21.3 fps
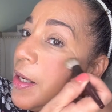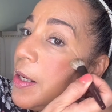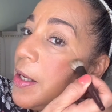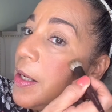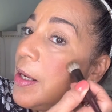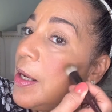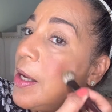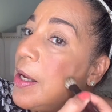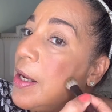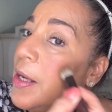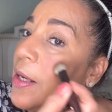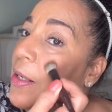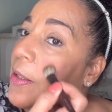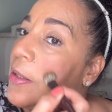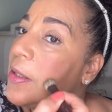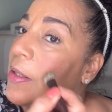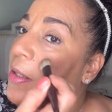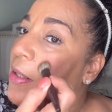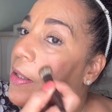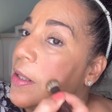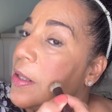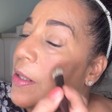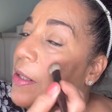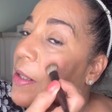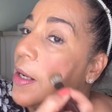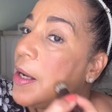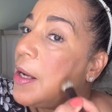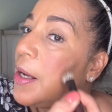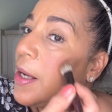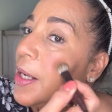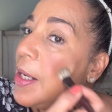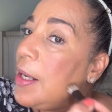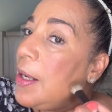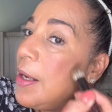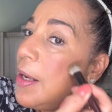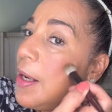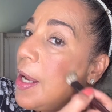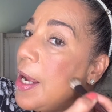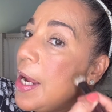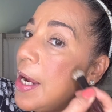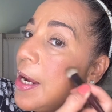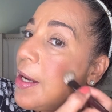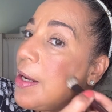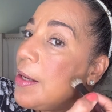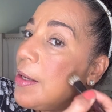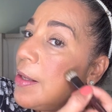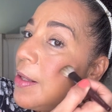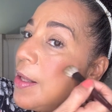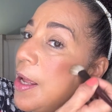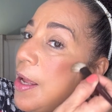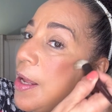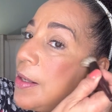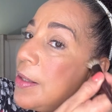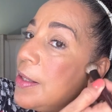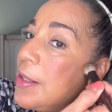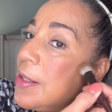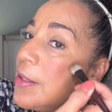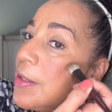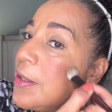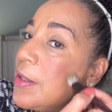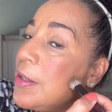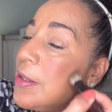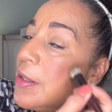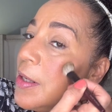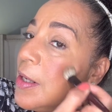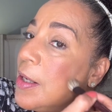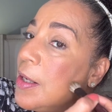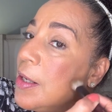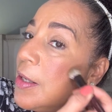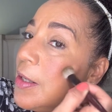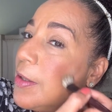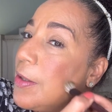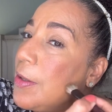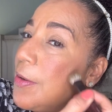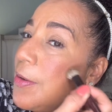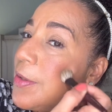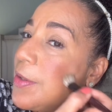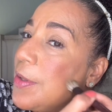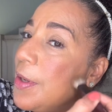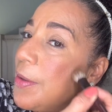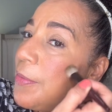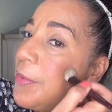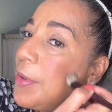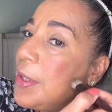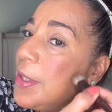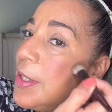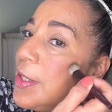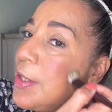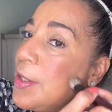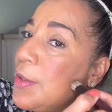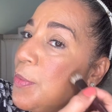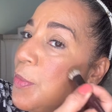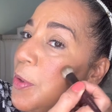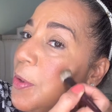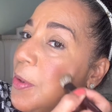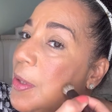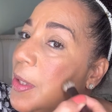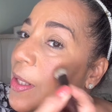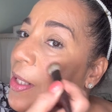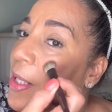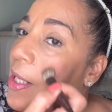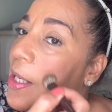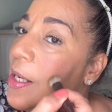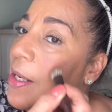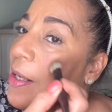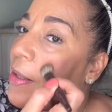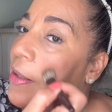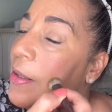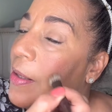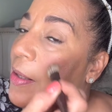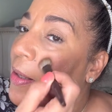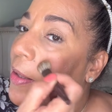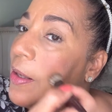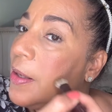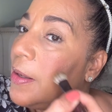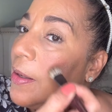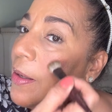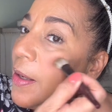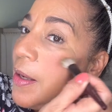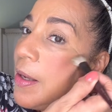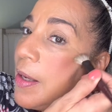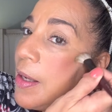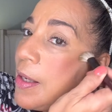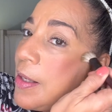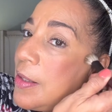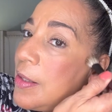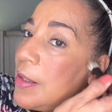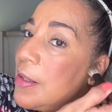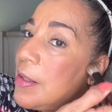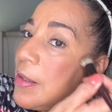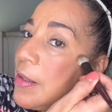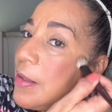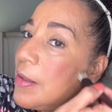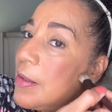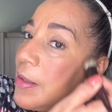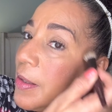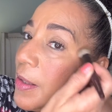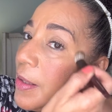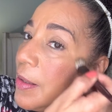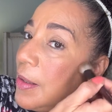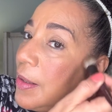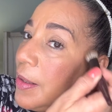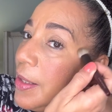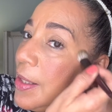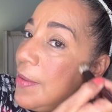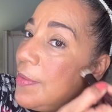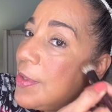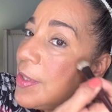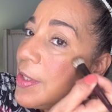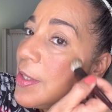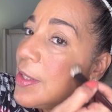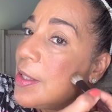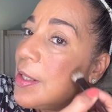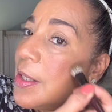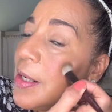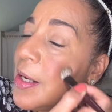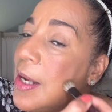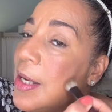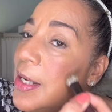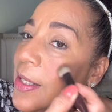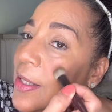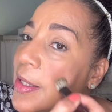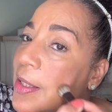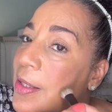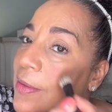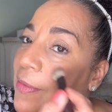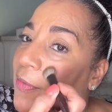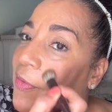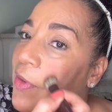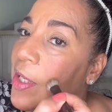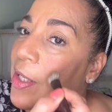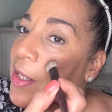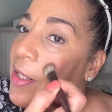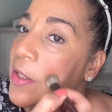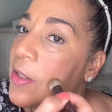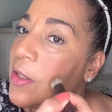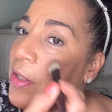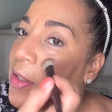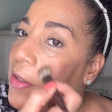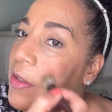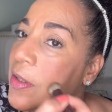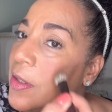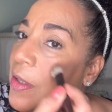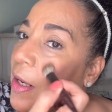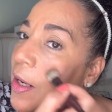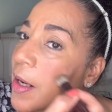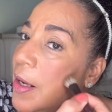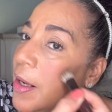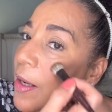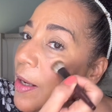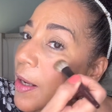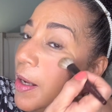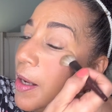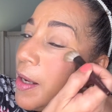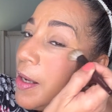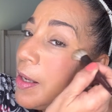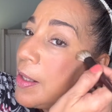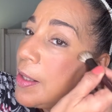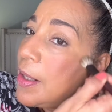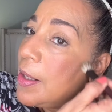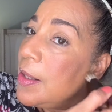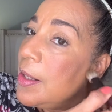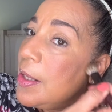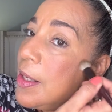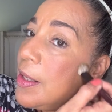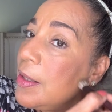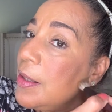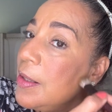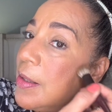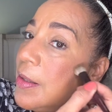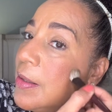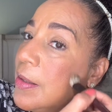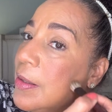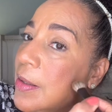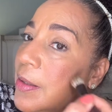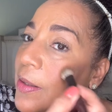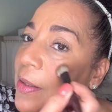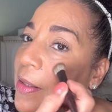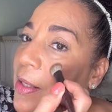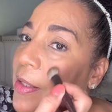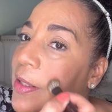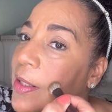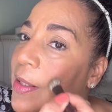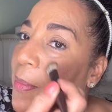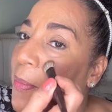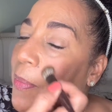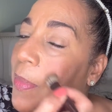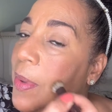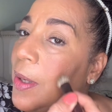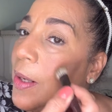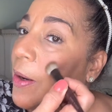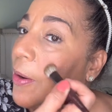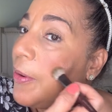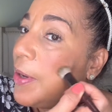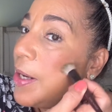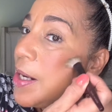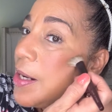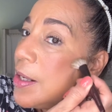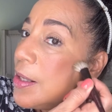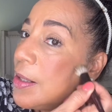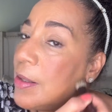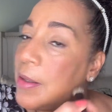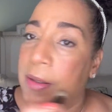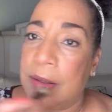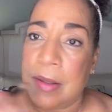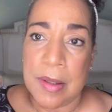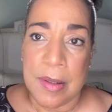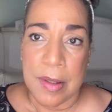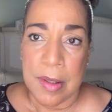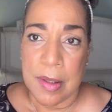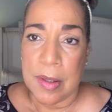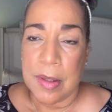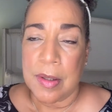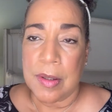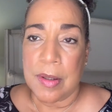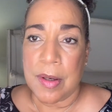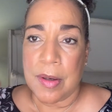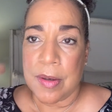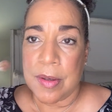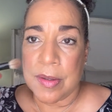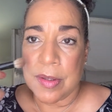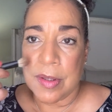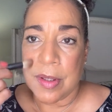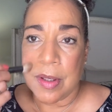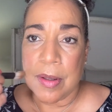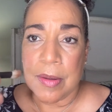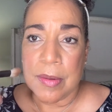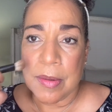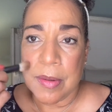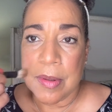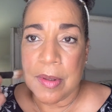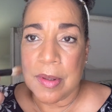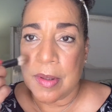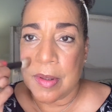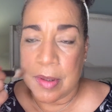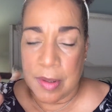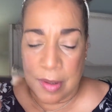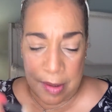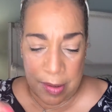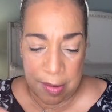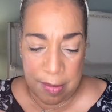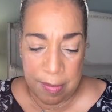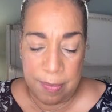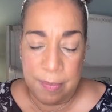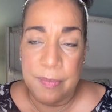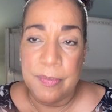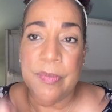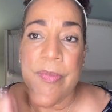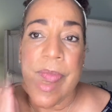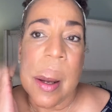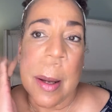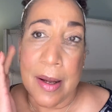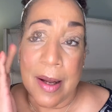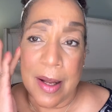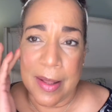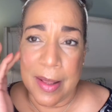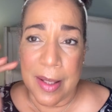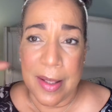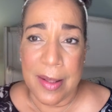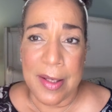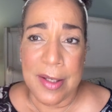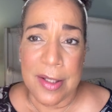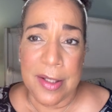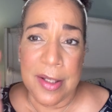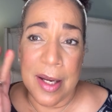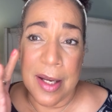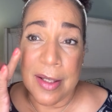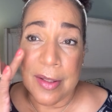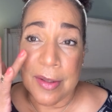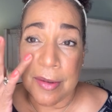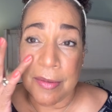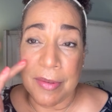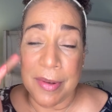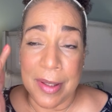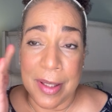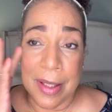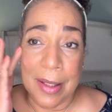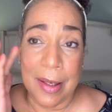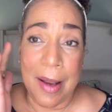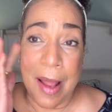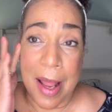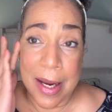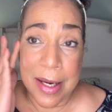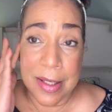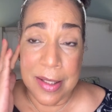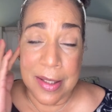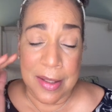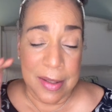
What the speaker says: And I like that it goes on really smoothly and it leaves just a nice finish, and I think does some blurring also. I think the shades are really light.